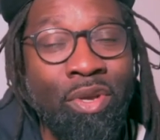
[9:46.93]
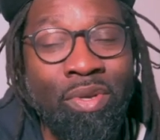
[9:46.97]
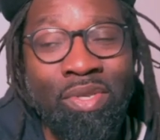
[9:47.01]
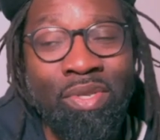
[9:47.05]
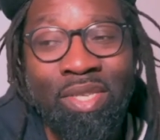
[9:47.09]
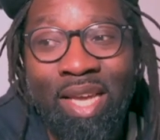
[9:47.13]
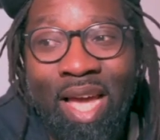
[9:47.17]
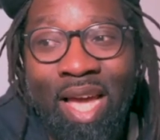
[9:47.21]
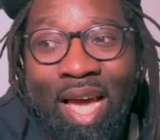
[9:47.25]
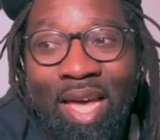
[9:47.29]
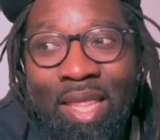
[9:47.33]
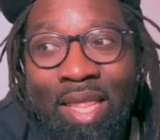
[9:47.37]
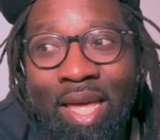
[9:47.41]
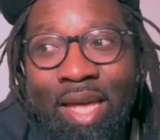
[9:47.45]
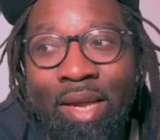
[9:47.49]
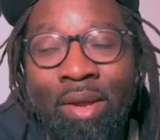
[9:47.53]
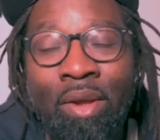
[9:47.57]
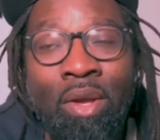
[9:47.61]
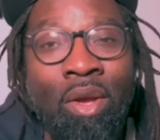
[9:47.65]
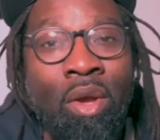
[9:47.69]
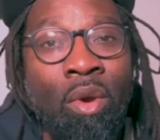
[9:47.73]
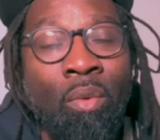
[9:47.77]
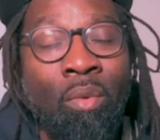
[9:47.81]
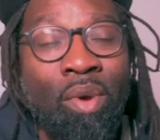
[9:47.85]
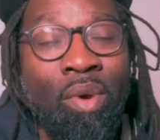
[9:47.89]
He's a guy that
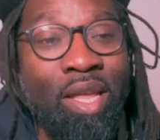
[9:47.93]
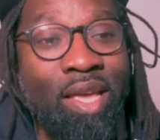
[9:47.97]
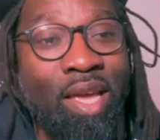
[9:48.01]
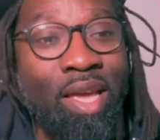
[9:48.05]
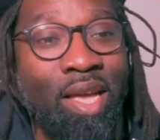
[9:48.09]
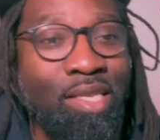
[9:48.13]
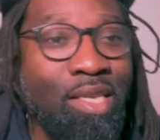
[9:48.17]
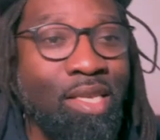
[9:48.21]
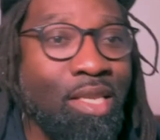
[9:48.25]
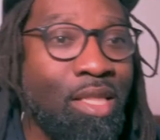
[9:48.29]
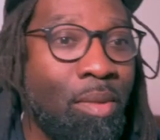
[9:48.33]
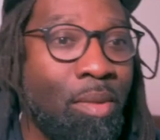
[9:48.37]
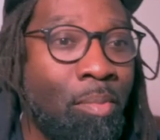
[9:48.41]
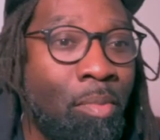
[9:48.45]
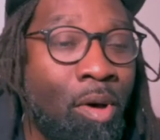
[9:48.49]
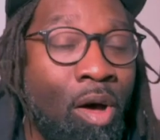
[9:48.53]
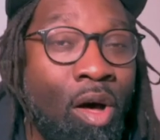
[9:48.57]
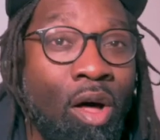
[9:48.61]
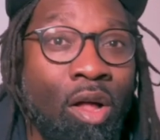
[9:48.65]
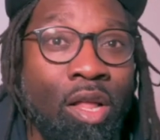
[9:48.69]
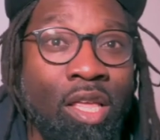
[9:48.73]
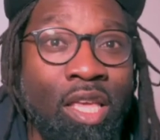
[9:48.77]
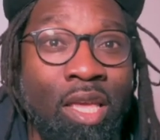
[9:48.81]
when he gets on the ball,